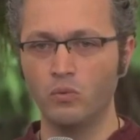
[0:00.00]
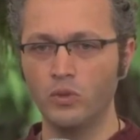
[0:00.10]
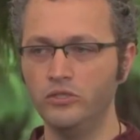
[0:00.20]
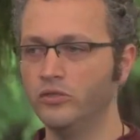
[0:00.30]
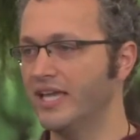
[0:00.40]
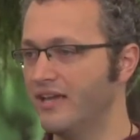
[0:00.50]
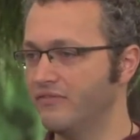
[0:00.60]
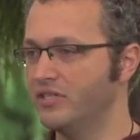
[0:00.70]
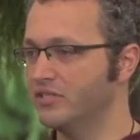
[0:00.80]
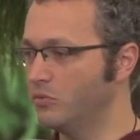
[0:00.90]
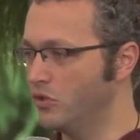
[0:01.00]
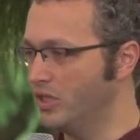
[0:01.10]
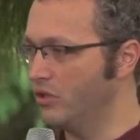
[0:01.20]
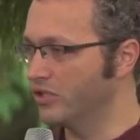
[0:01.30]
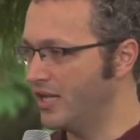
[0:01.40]
Will you care for this
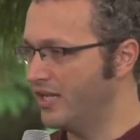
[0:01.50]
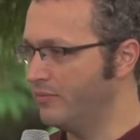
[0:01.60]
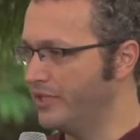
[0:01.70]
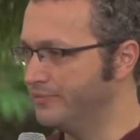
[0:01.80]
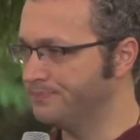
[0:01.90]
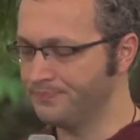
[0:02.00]
community alongside me?